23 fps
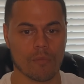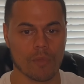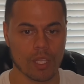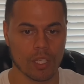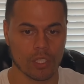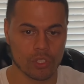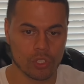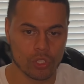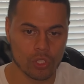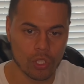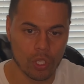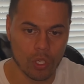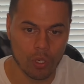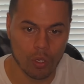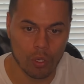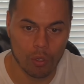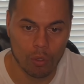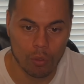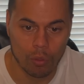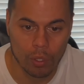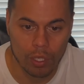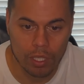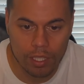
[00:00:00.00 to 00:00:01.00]

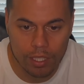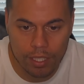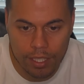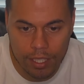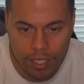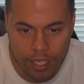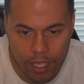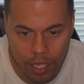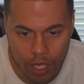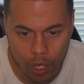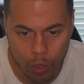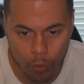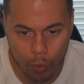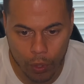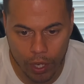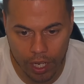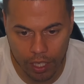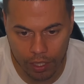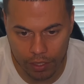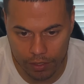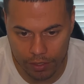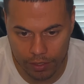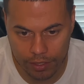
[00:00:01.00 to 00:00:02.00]
So what
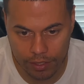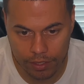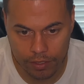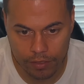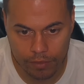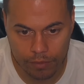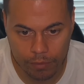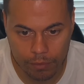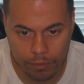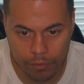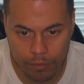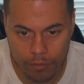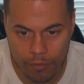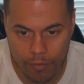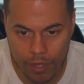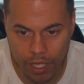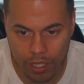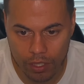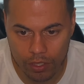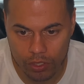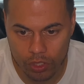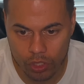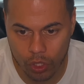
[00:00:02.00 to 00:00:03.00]
else?
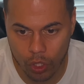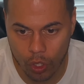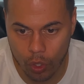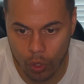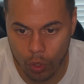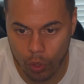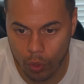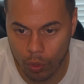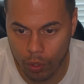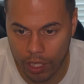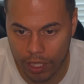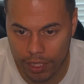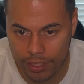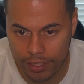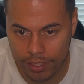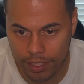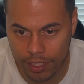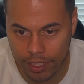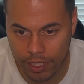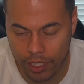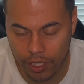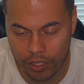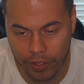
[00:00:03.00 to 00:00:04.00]
So let's
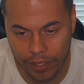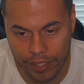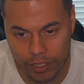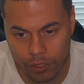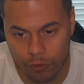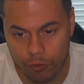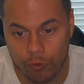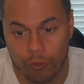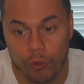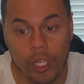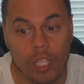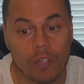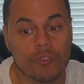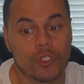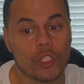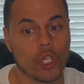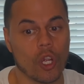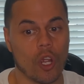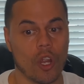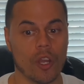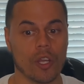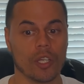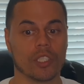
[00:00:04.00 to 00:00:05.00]
see here. It's free of
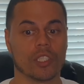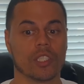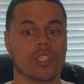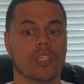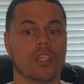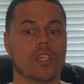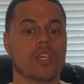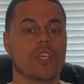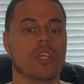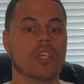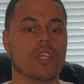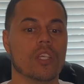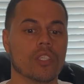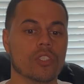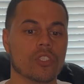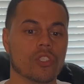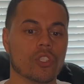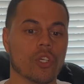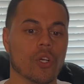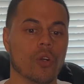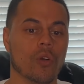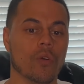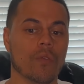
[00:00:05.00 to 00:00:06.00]
charge.
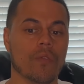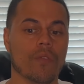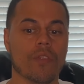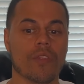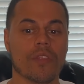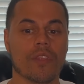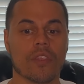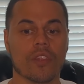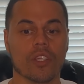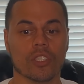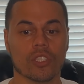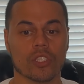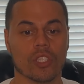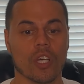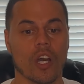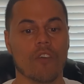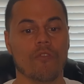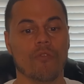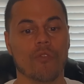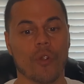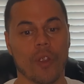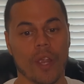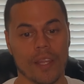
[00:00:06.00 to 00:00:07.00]
So the
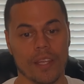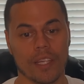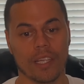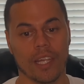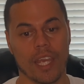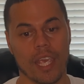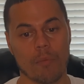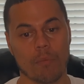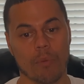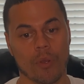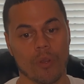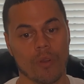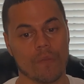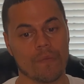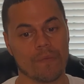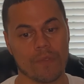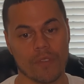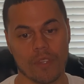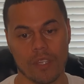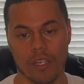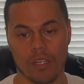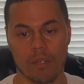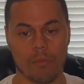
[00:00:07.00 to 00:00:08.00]
software and the labor,
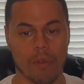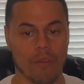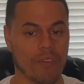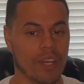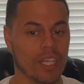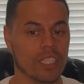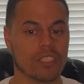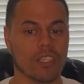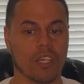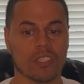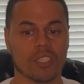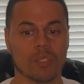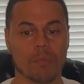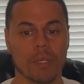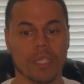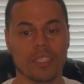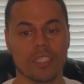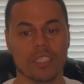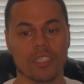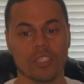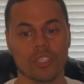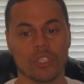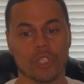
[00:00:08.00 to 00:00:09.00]
I already talked to my
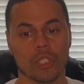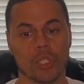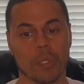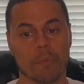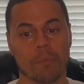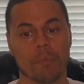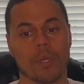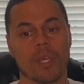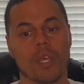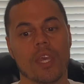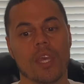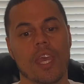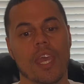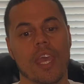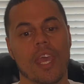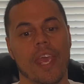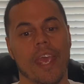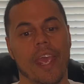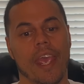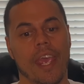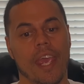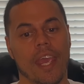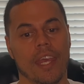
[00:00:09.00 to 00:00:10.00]
dealership,
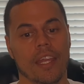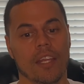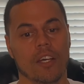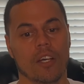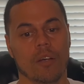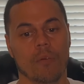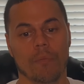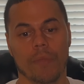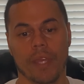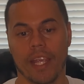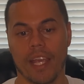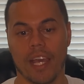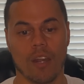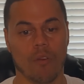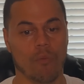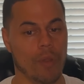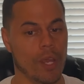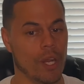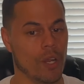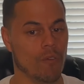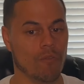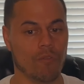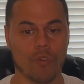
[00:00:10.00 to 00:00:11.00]
and they got a
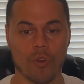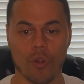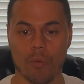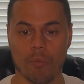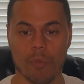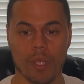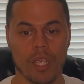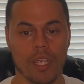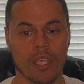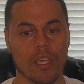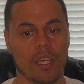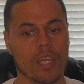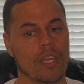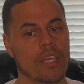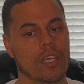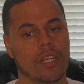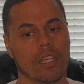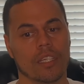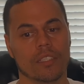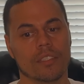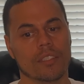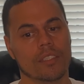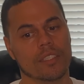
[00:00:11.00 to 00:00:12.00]
rental for me,
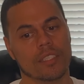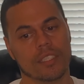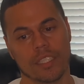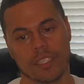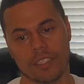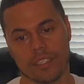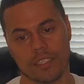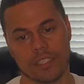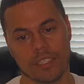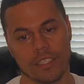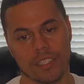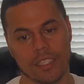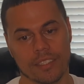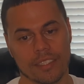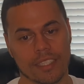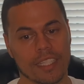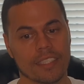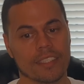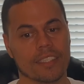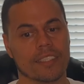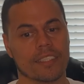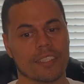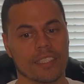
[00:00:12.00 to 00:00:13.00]
because it
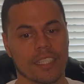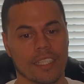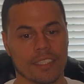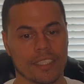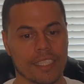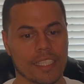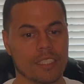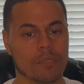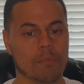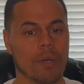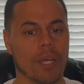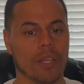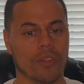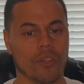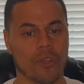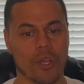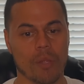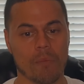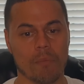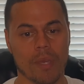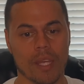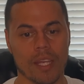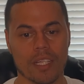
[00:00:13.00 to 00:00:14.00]
says it takes about
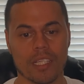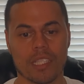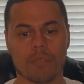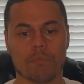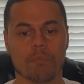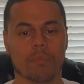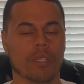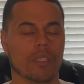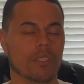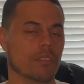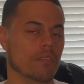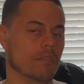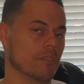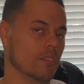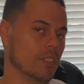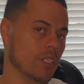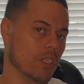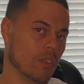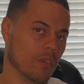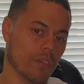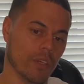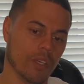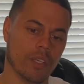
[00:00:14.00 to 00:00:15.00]
30 minutes, but
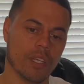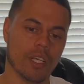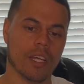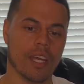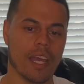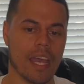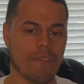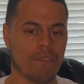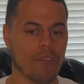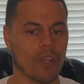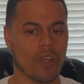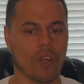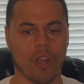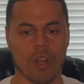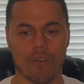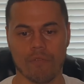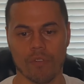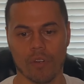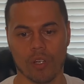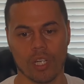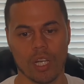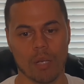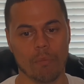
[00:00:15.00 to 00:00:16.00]
they're gonna have the car
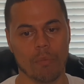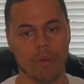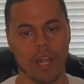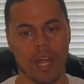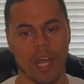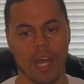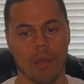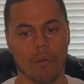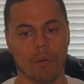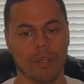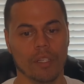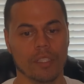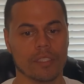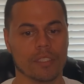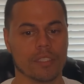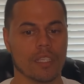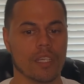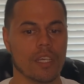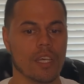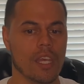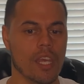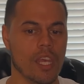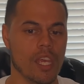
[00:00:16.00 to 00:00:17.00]
for a couple hours.
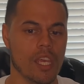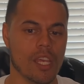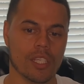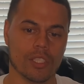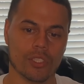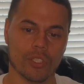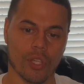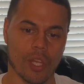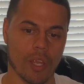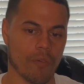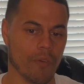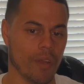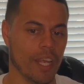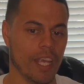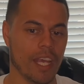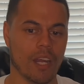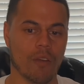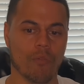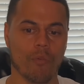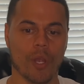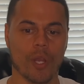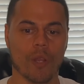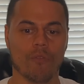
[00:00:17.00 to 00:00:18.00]
So they already got a rental